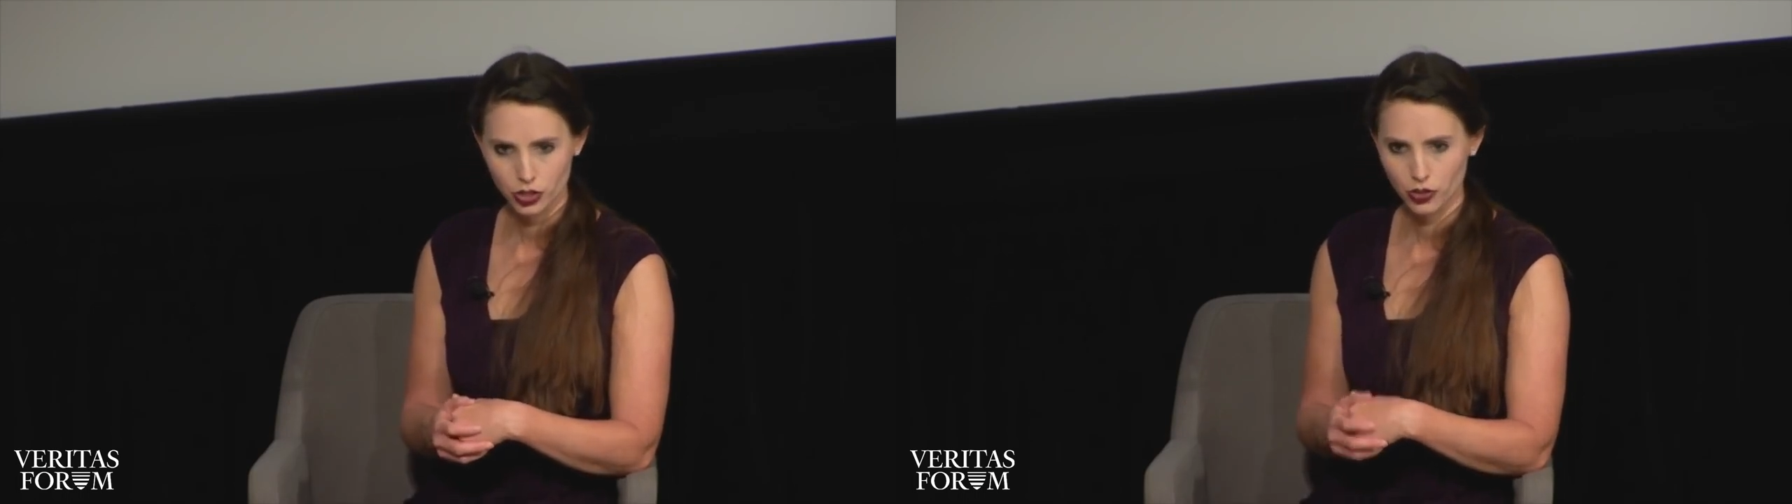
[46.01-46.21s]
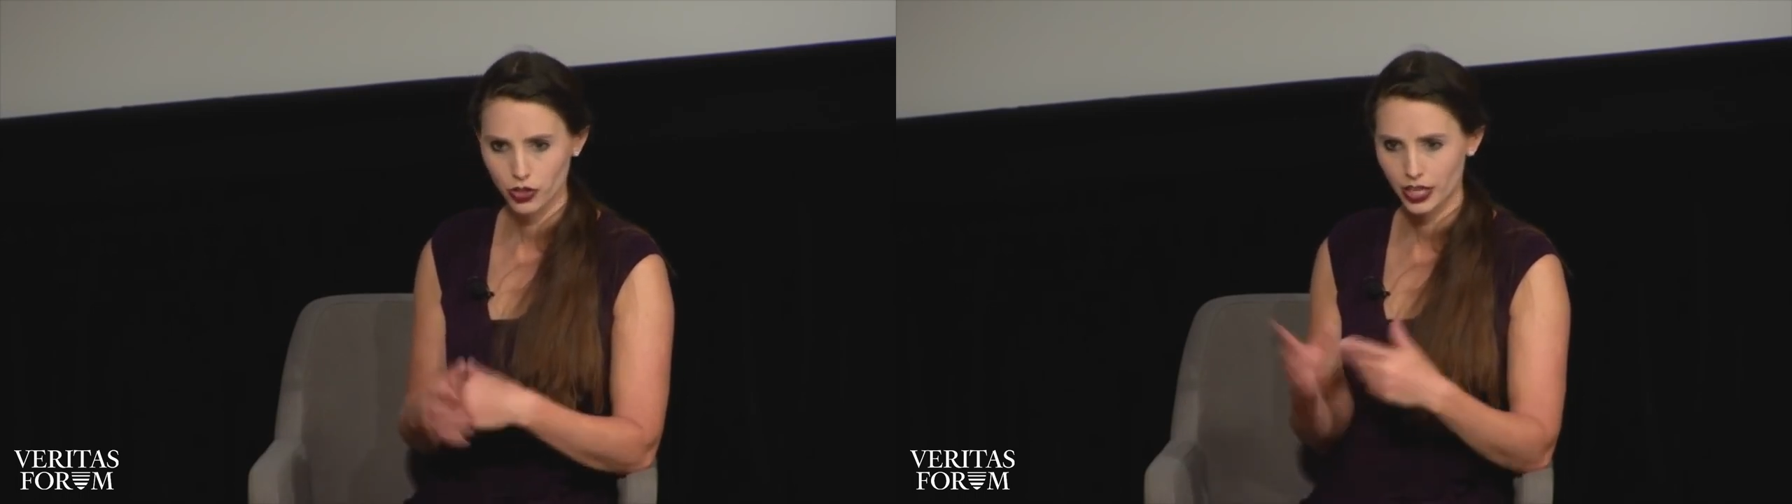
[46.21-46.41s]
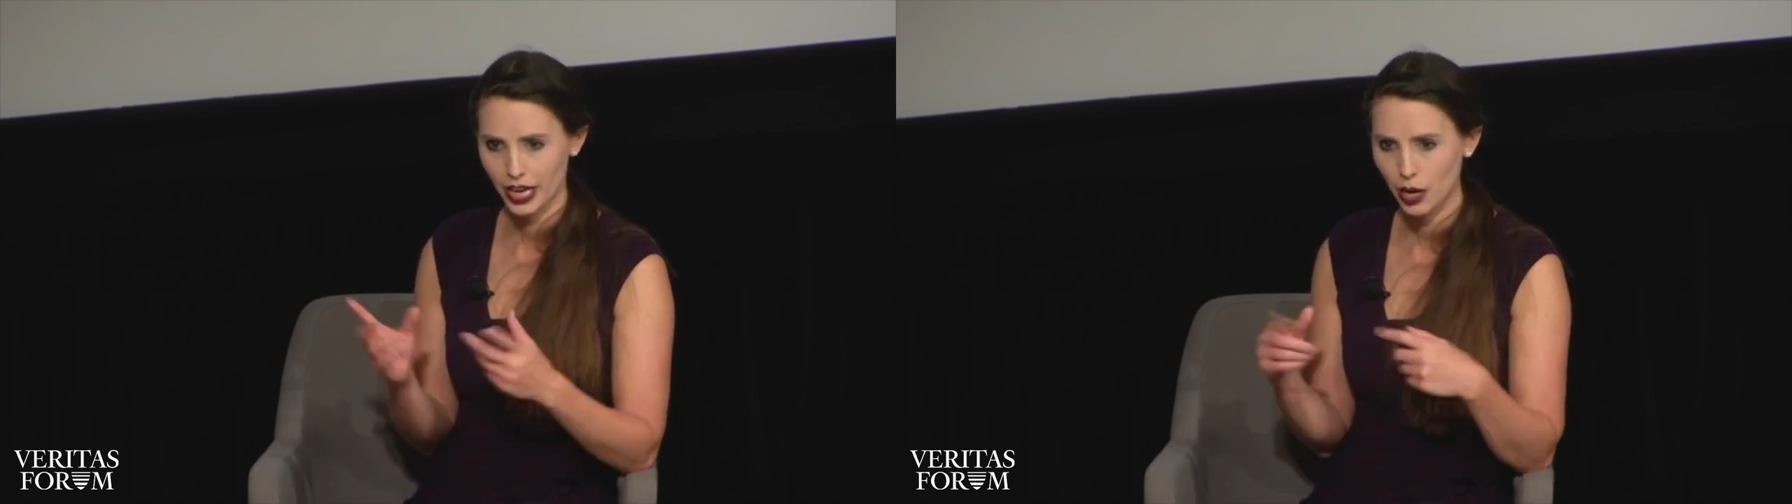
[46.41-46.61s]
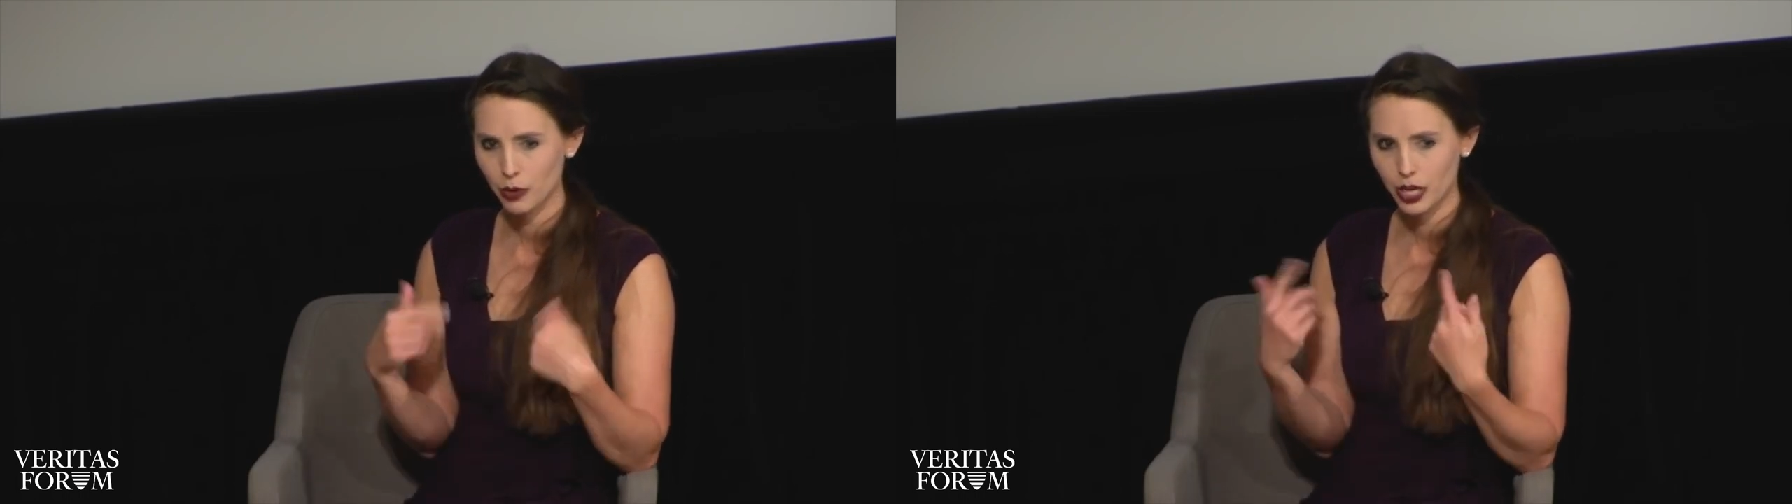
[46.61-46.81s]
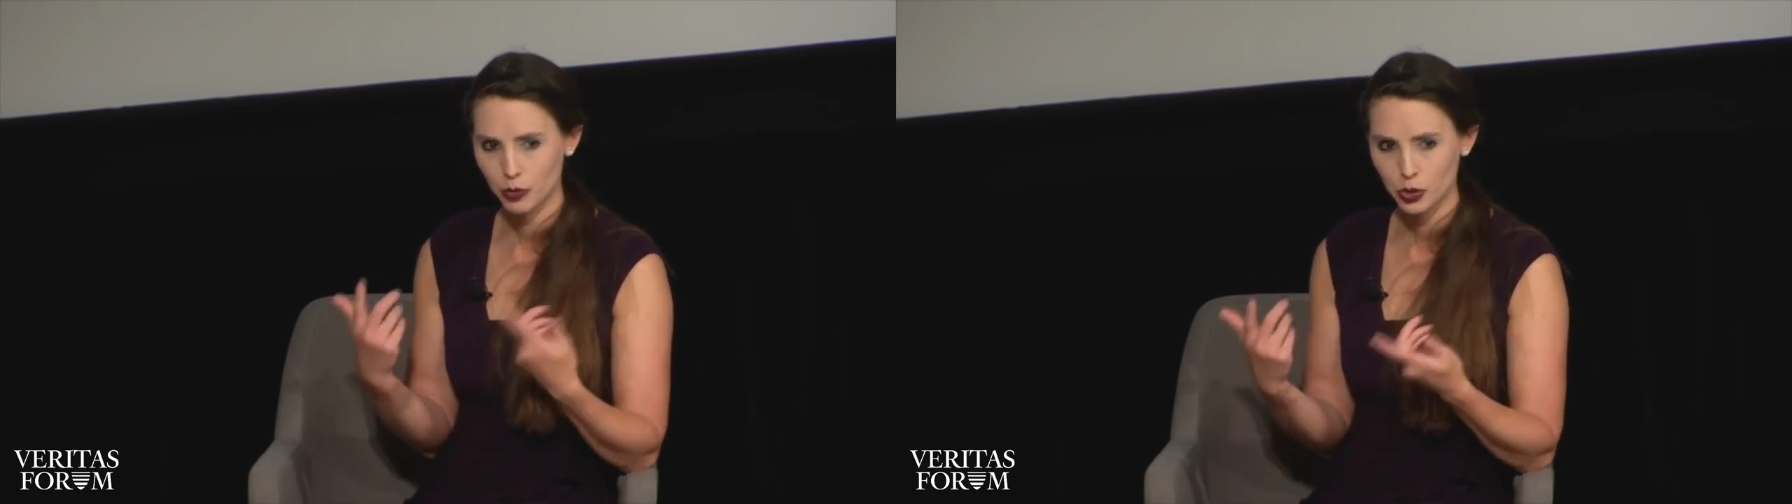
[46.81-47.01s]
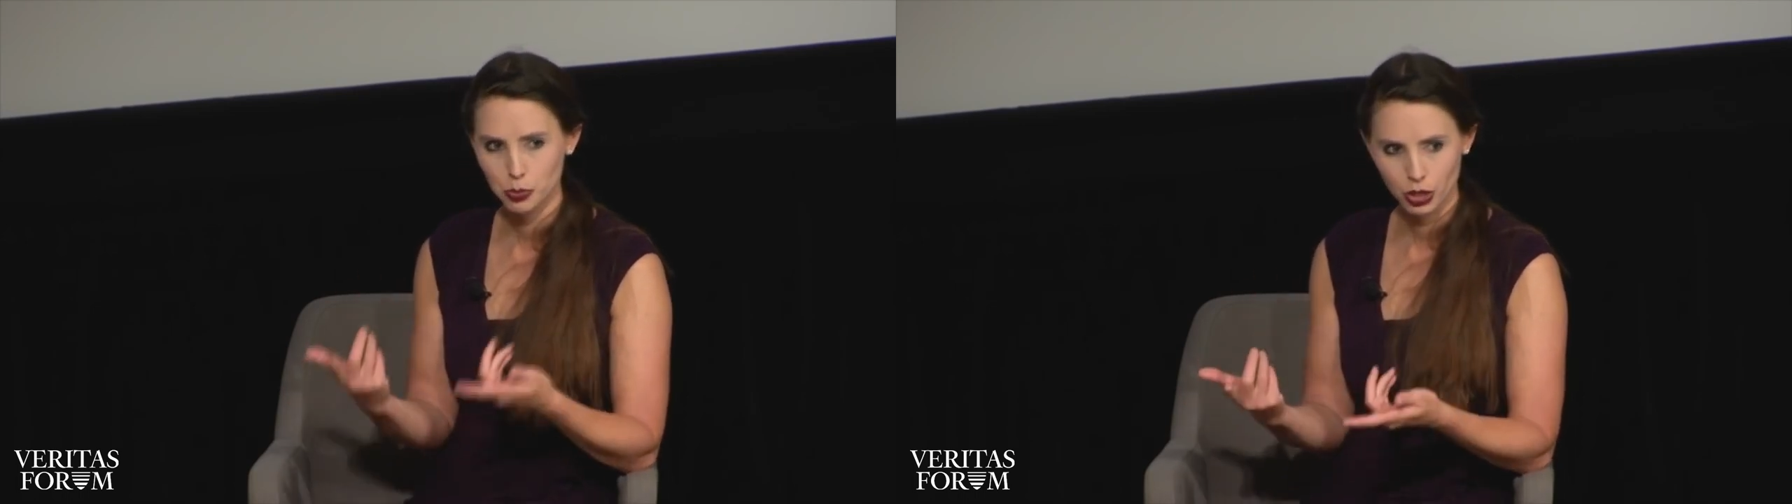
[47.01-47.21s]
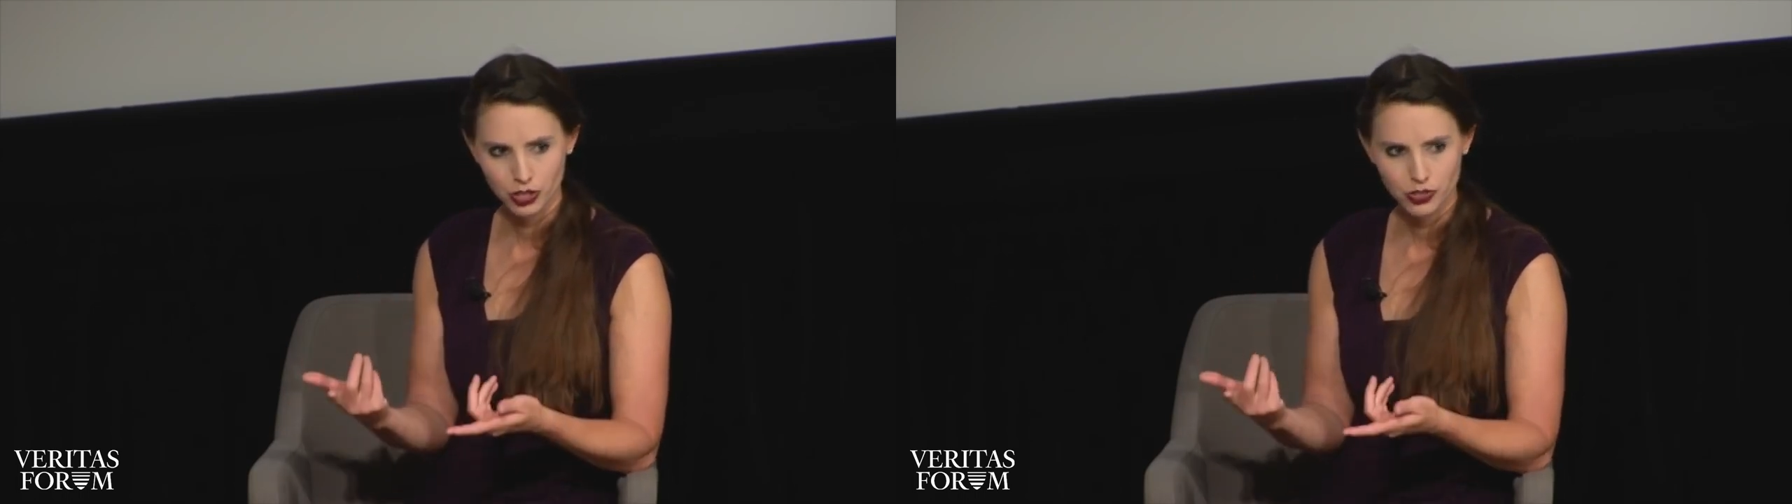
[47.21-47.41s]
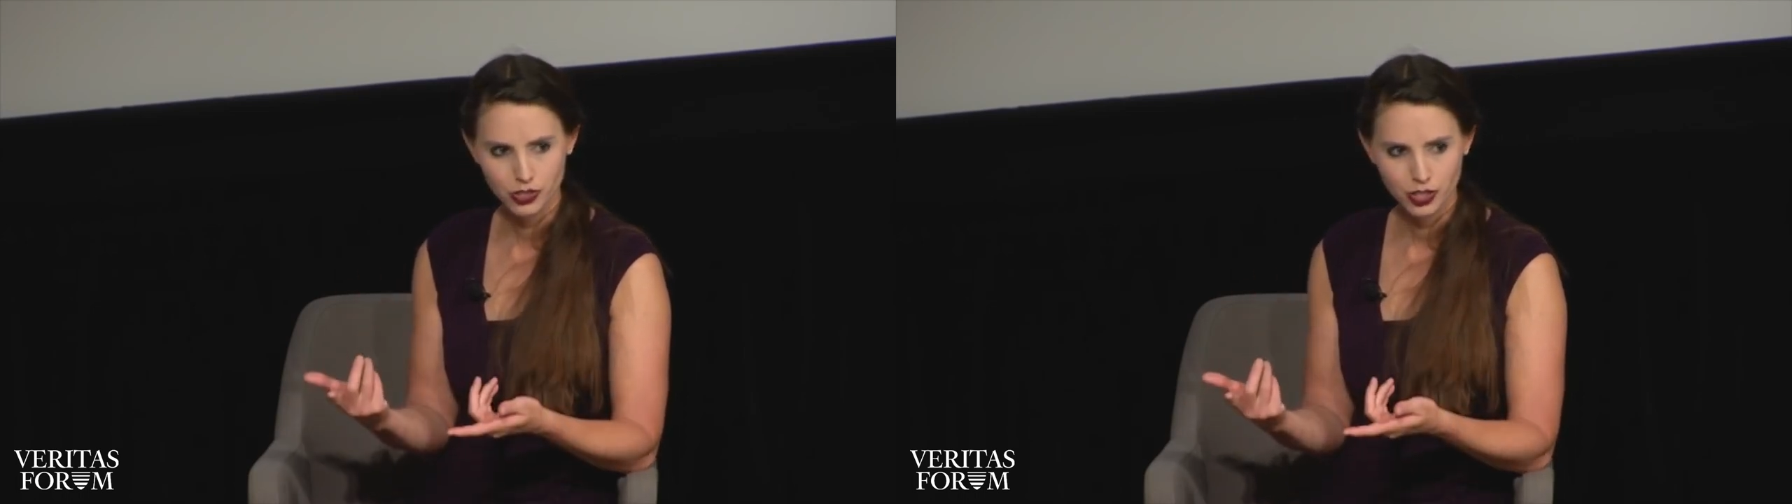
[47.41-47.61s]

and you think, how would I respond